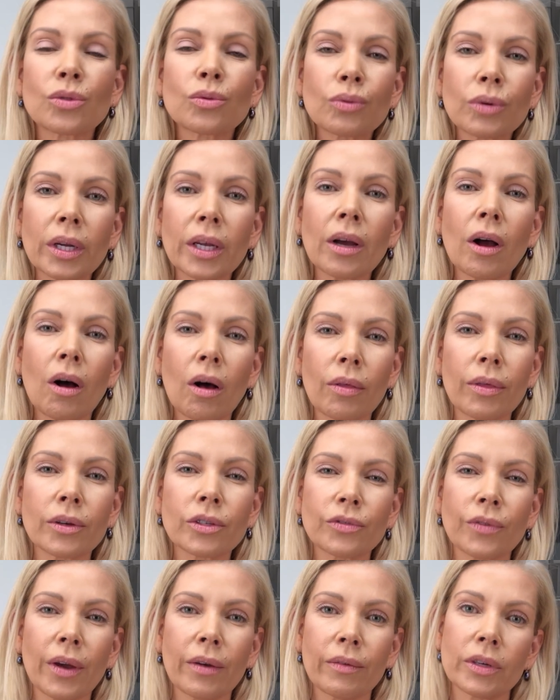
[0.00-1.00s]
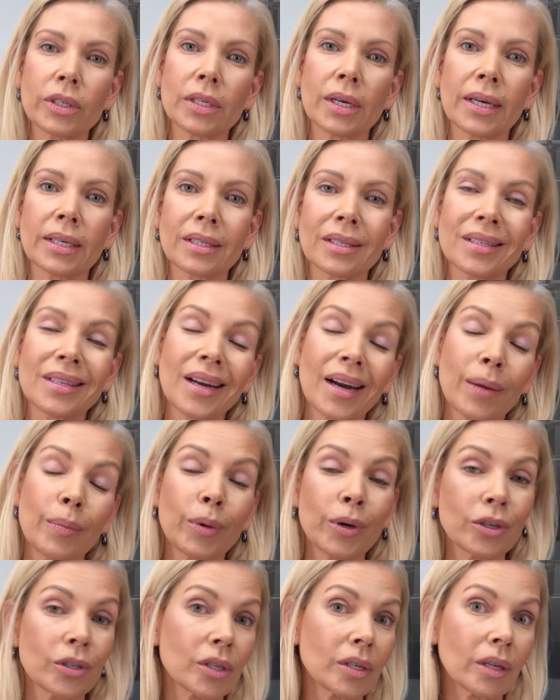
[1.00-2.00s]
really all those favorite sizes that I
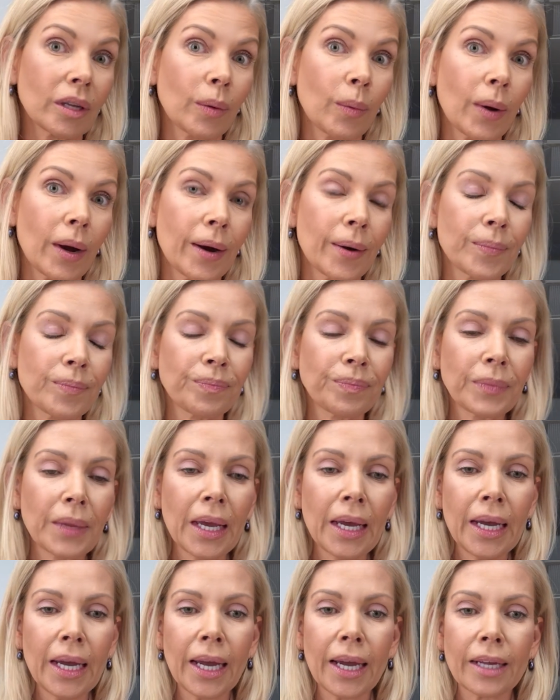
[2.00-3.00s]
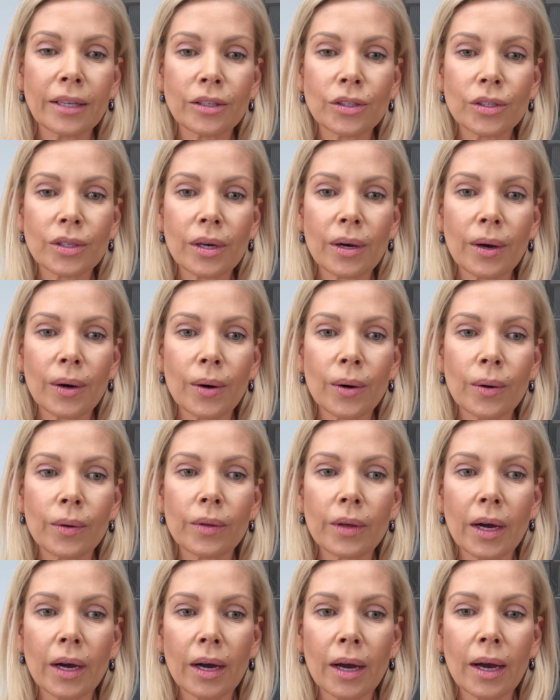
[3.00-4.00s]
personally wear. And so
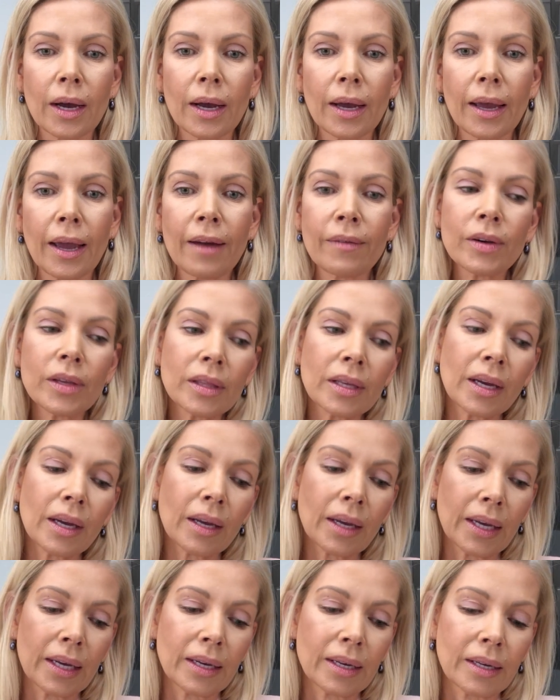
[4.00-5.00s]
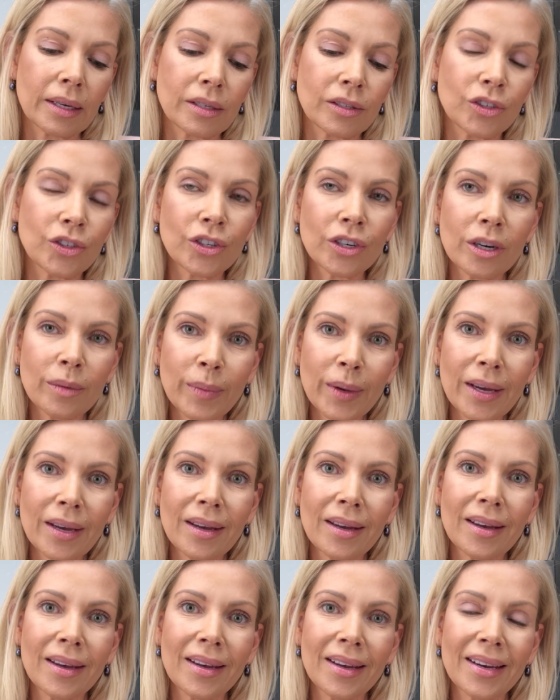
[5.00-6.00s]
everything is
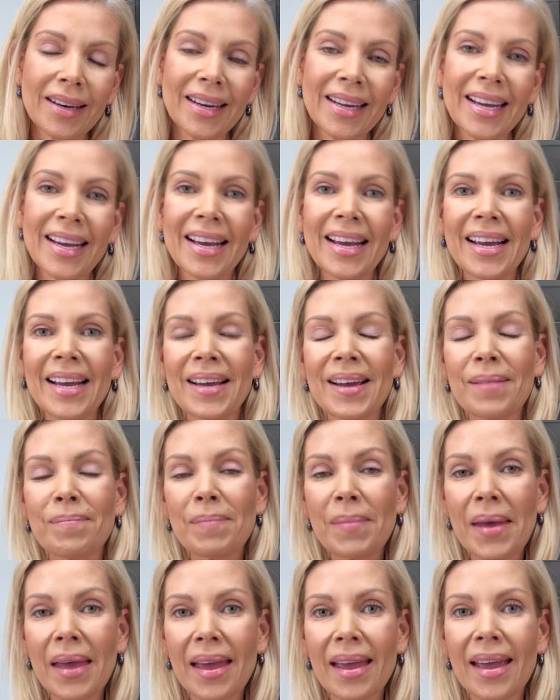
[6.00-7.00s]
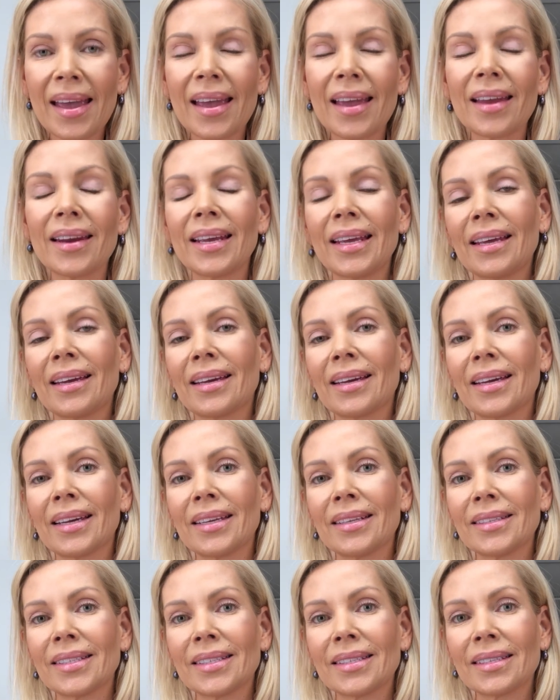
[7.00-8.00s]
German, made,
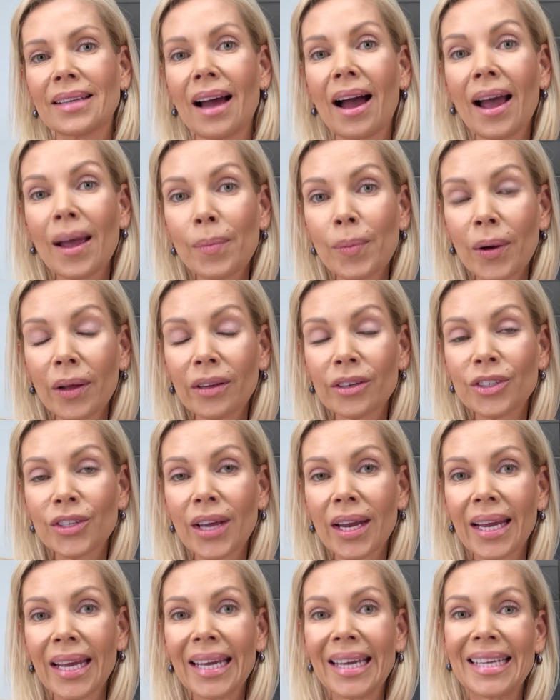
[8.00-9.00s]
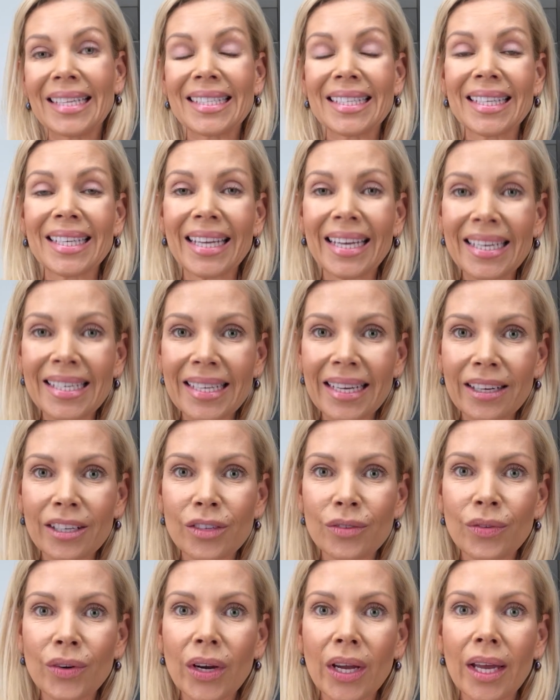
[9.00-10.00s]
it's hypoallergenic, it's
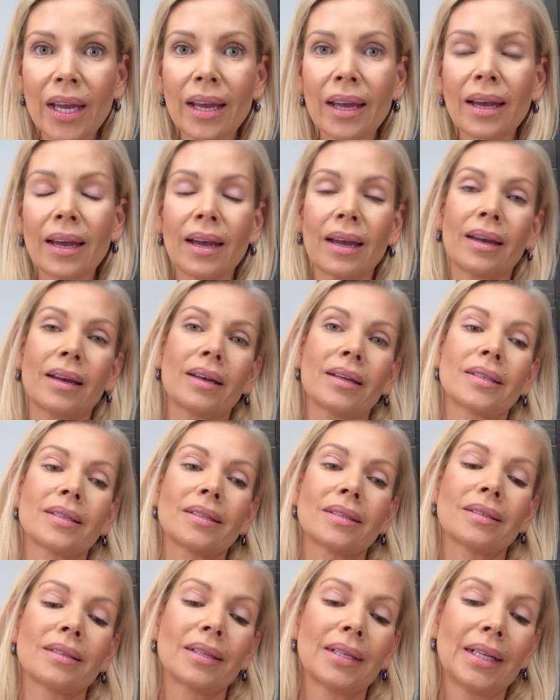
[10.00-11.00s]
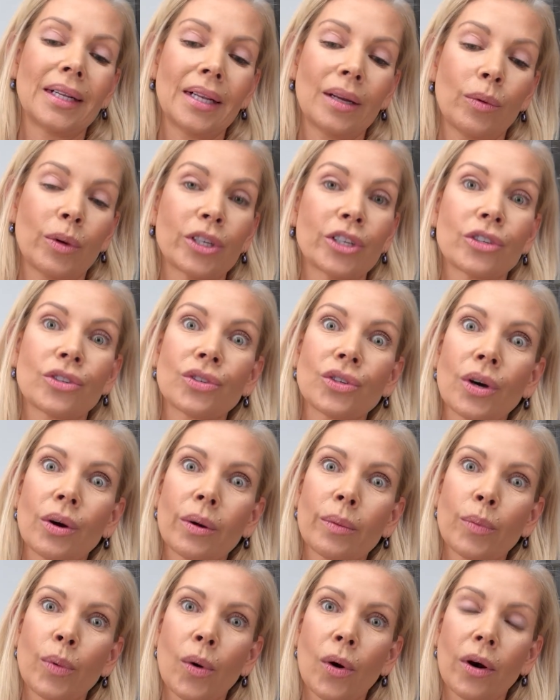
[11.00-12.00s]
latex free, which is so
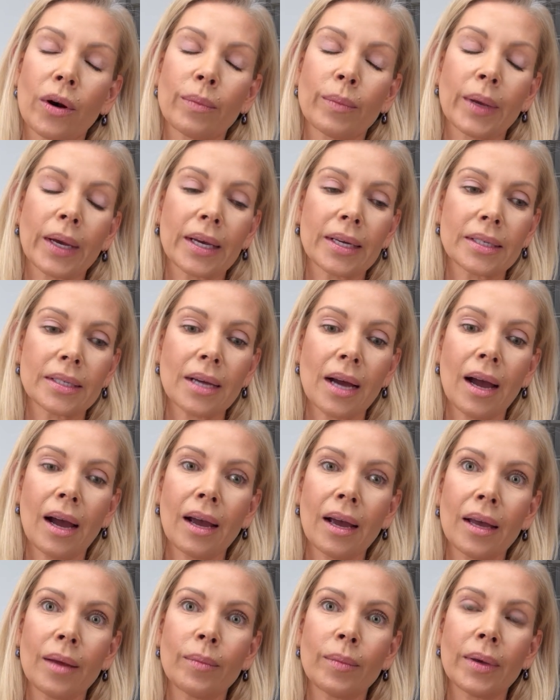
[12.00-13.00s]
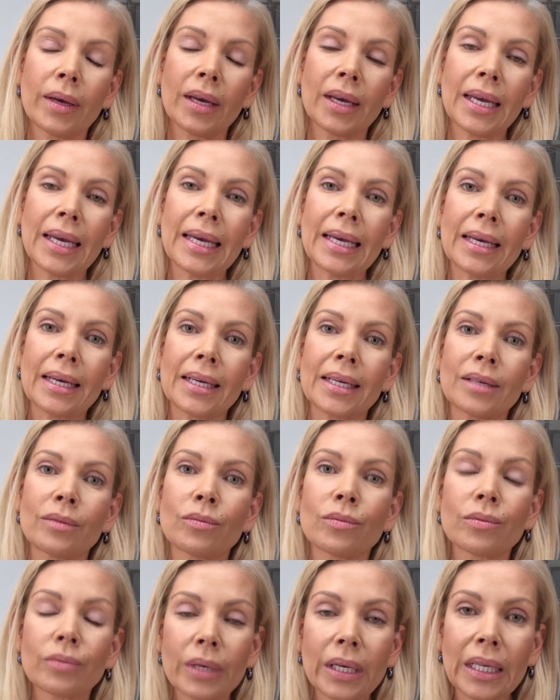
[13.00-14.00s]
important because I'm
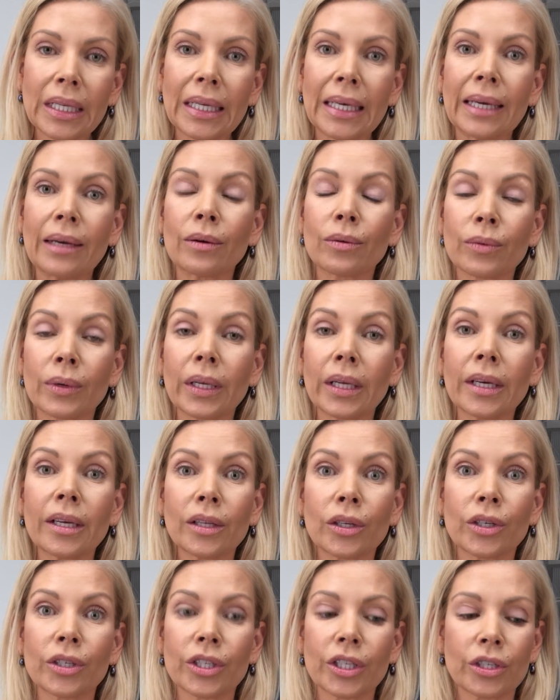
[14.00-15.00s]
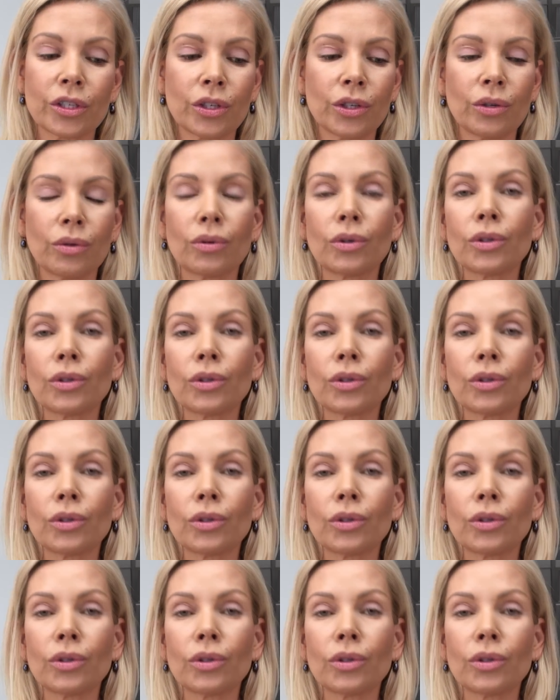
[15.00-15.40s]
really, really allergic to